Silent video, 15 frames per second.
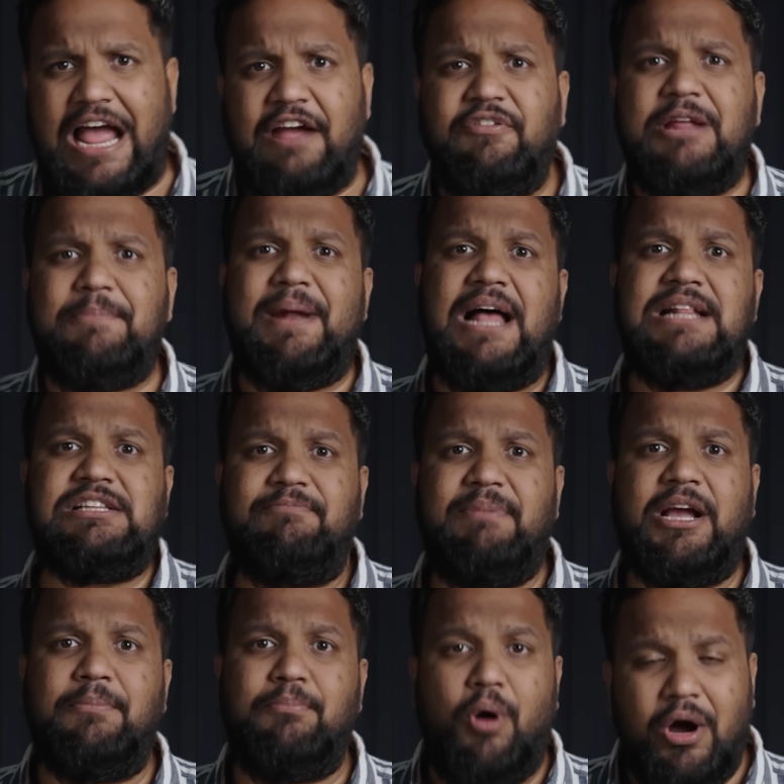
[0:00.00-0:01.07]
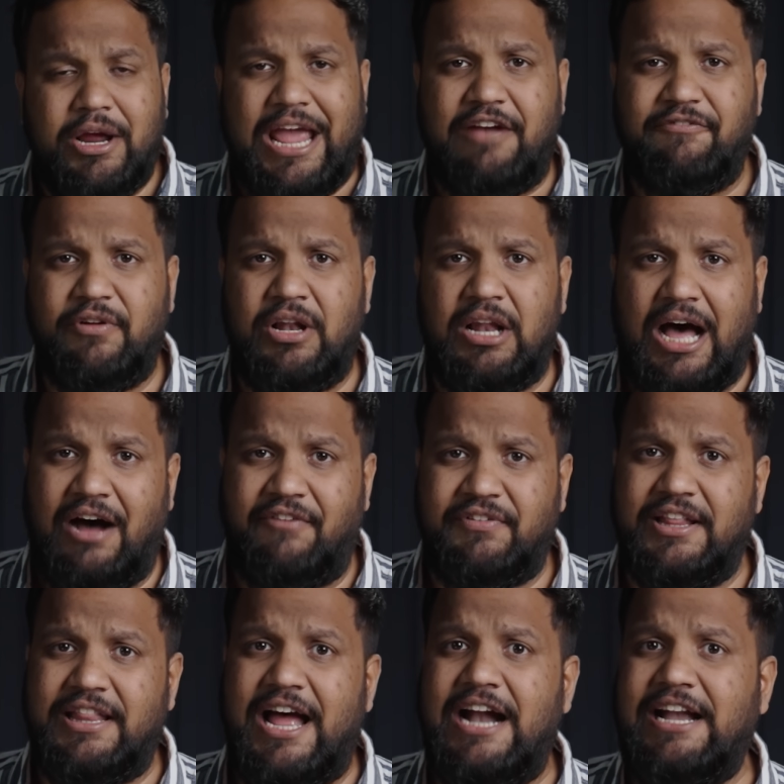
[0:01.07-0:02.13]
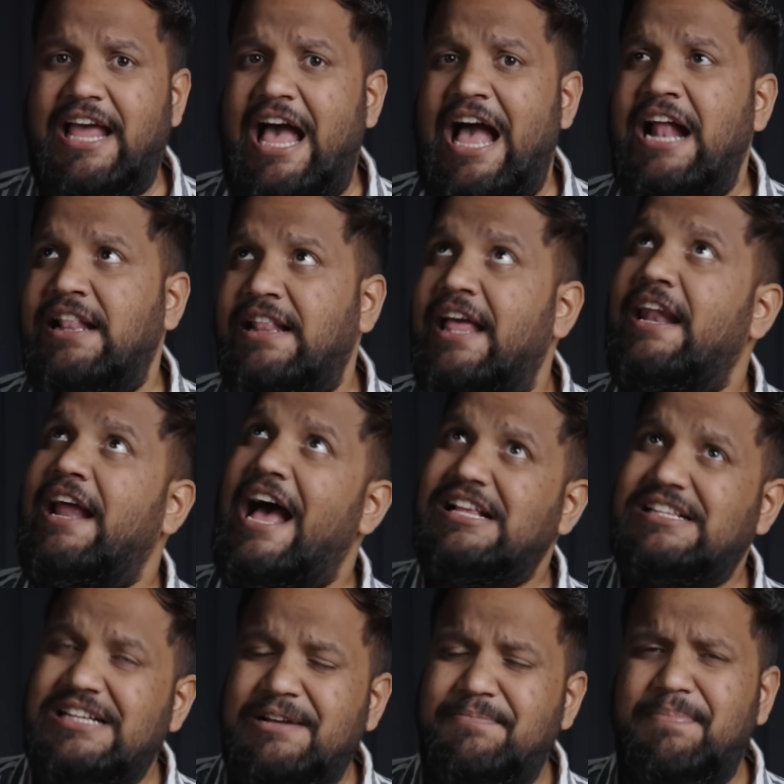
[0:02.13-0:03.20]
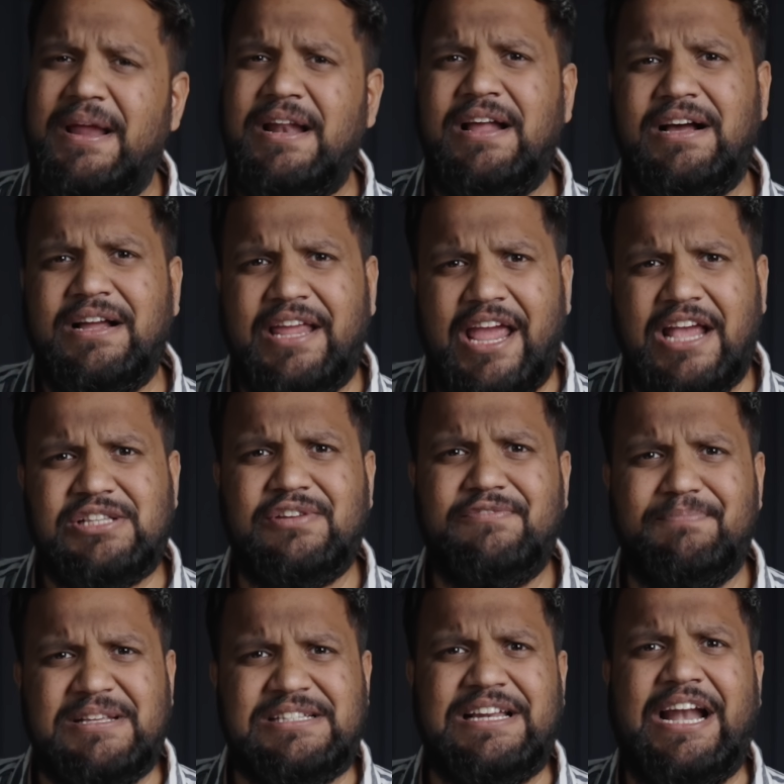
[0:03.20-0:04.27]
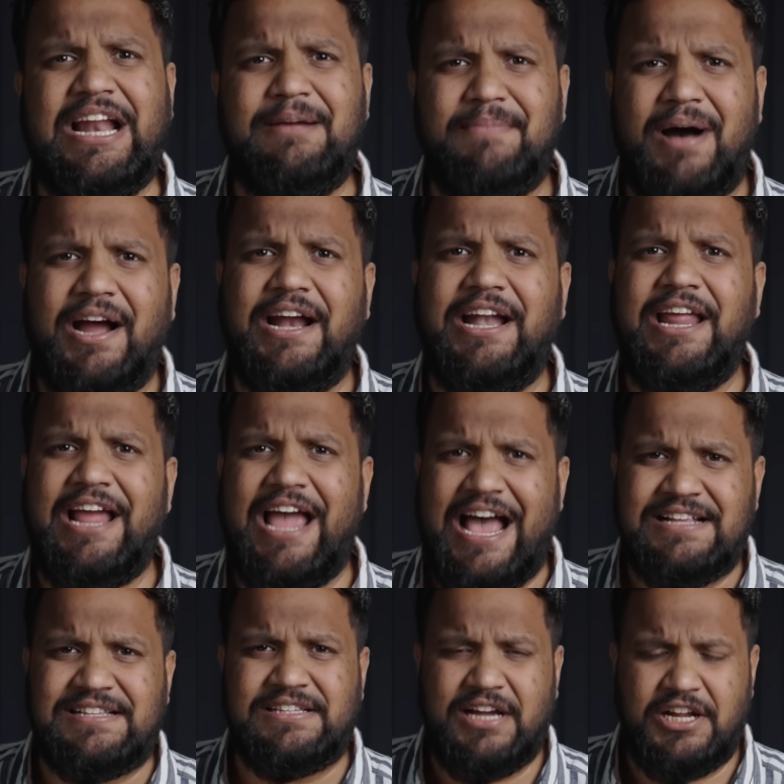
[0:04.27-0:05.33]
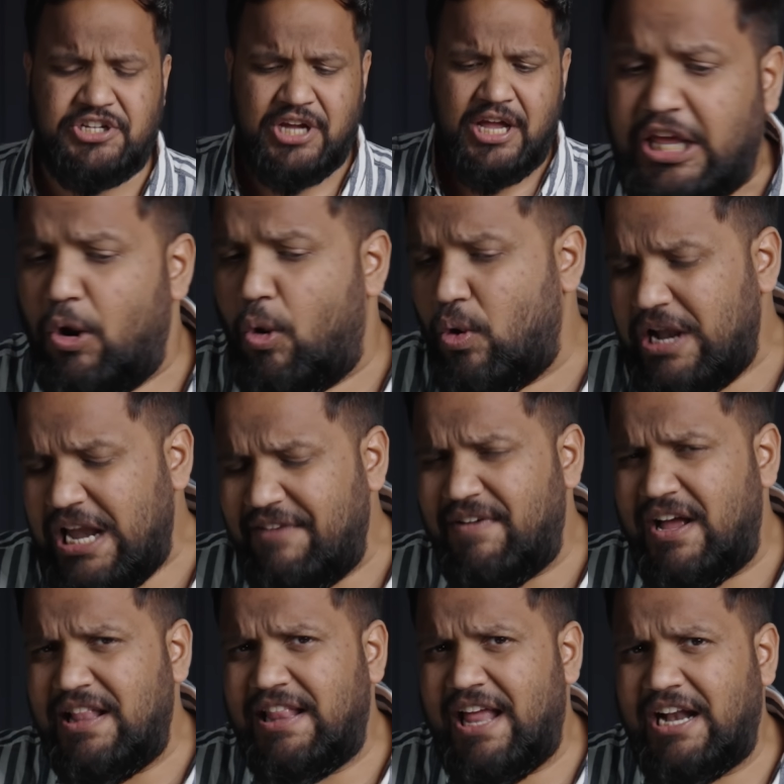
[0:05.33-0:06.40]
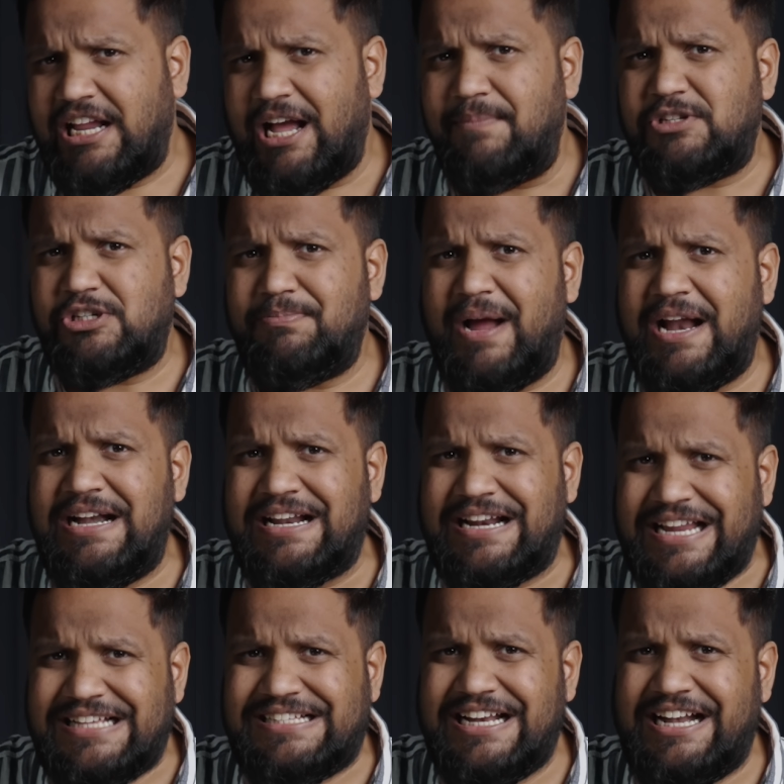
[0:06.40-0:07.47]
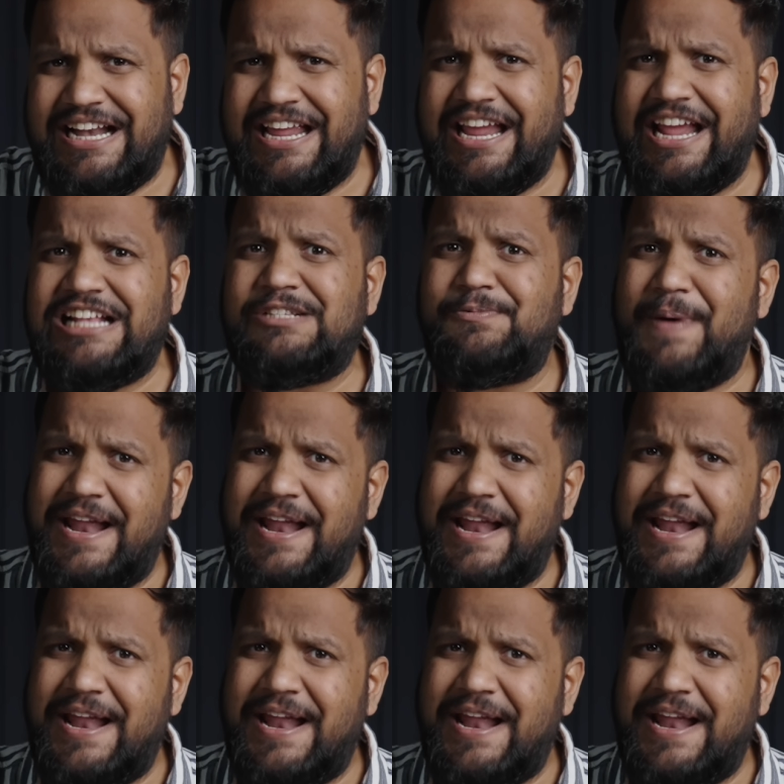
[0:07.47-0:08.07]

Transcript: Thankfully, brands have become more careful after that and there hasn't been a case of misleading marketing as such. The only one that comes to mind recently is